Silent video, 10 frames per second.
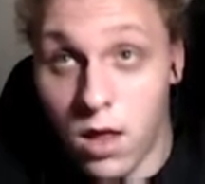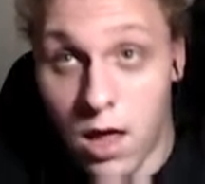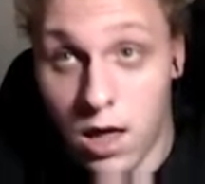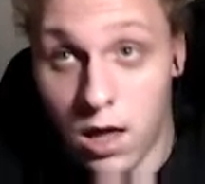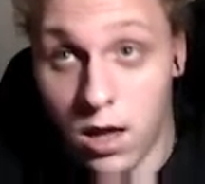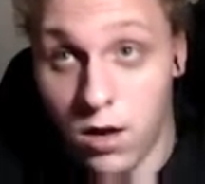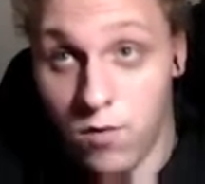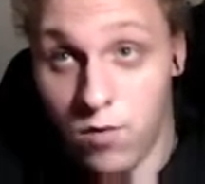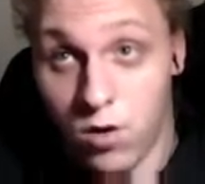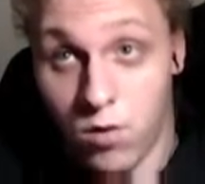
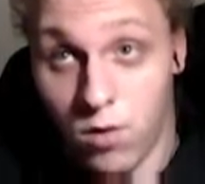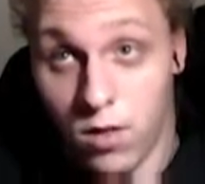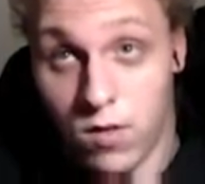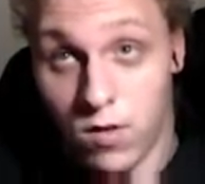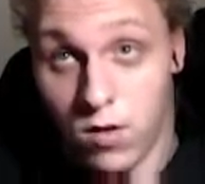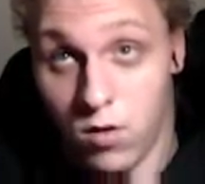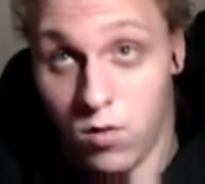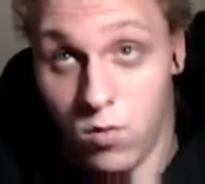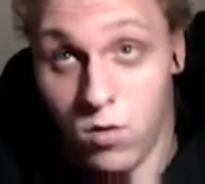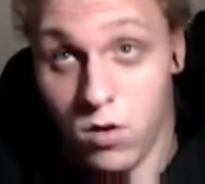and we're going
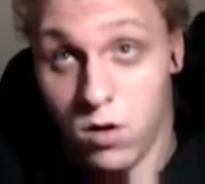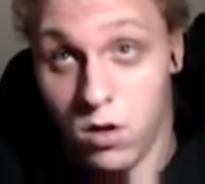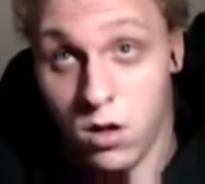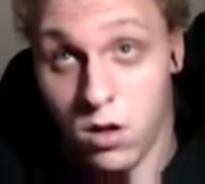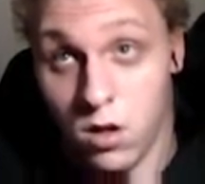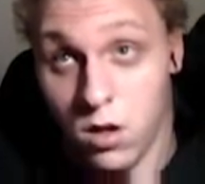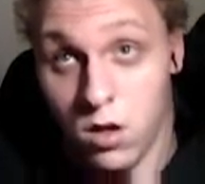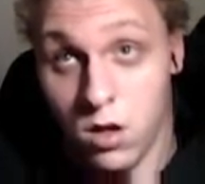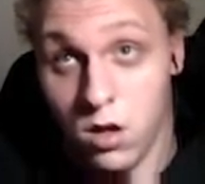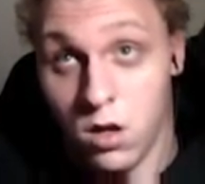to,
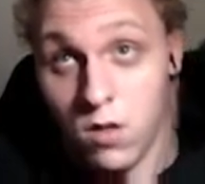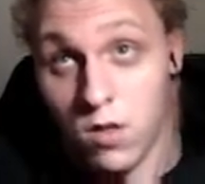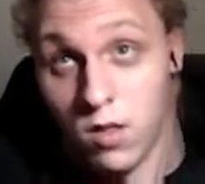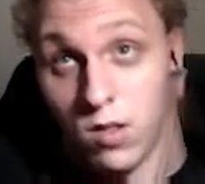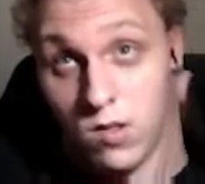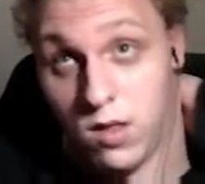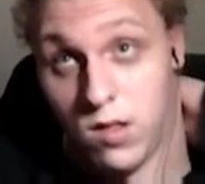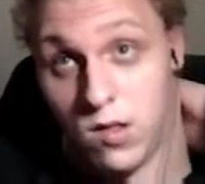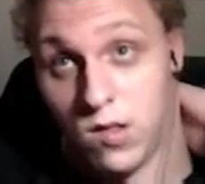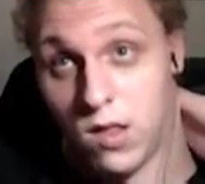as you can see, it
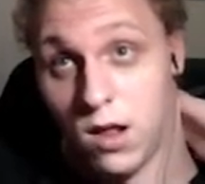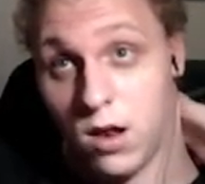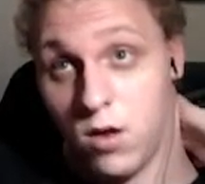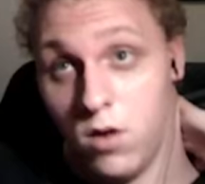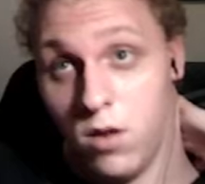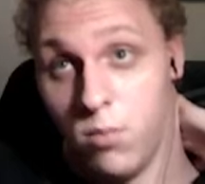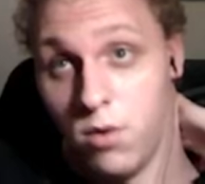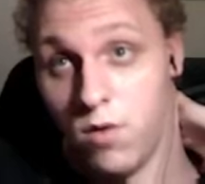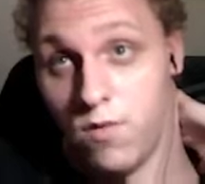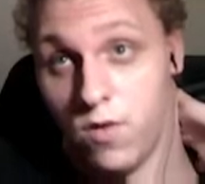says download
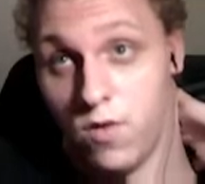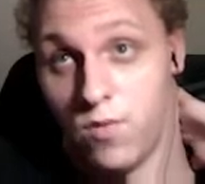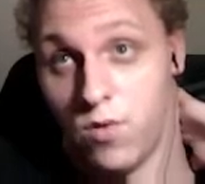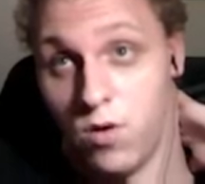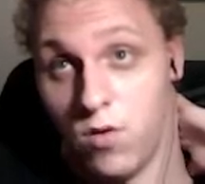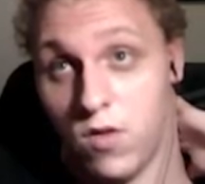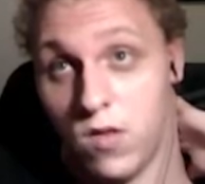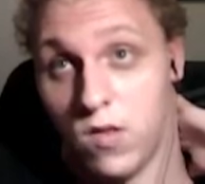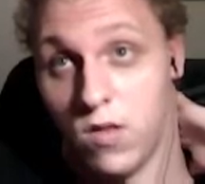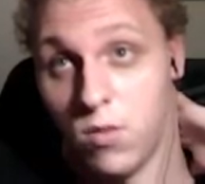LibreOffice for your
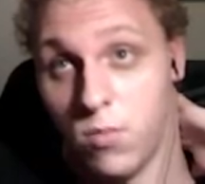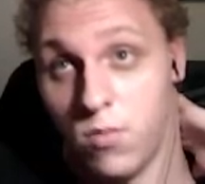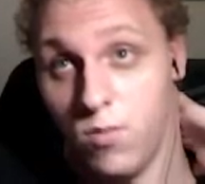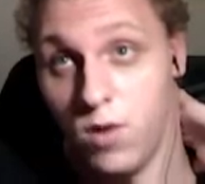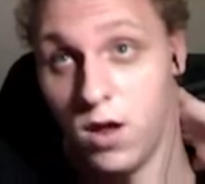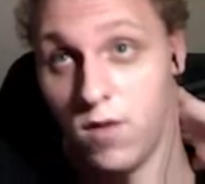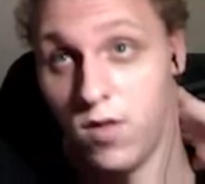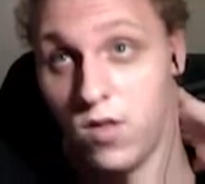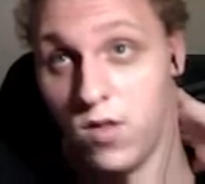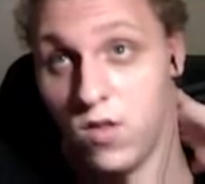system. We have a
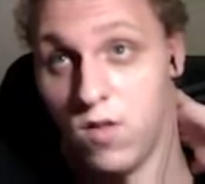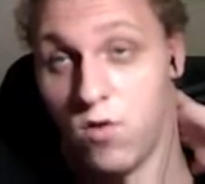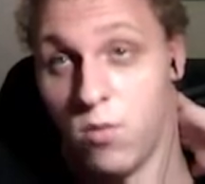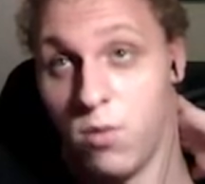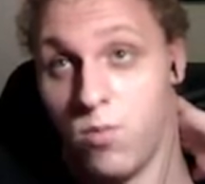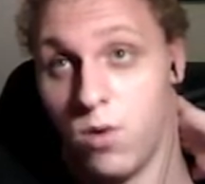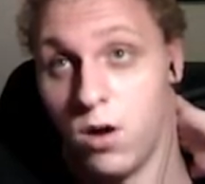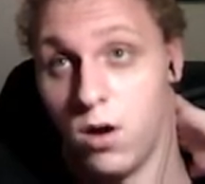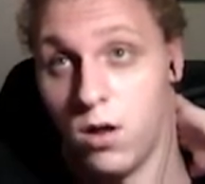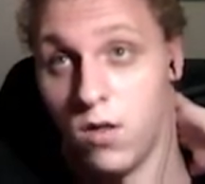64-bit
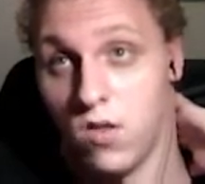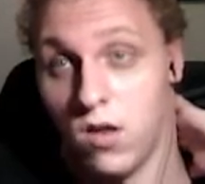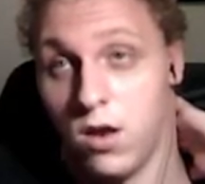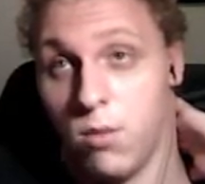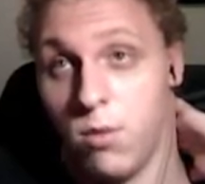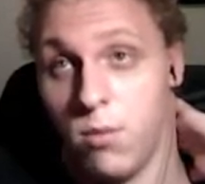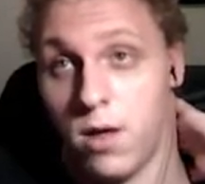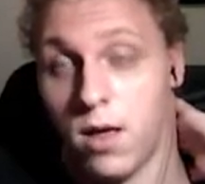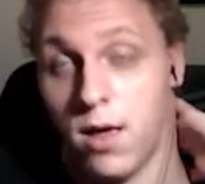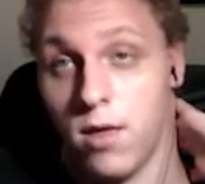one as a Debian
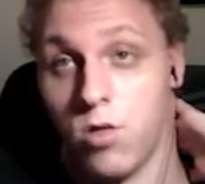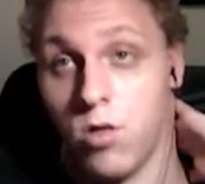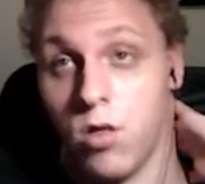package,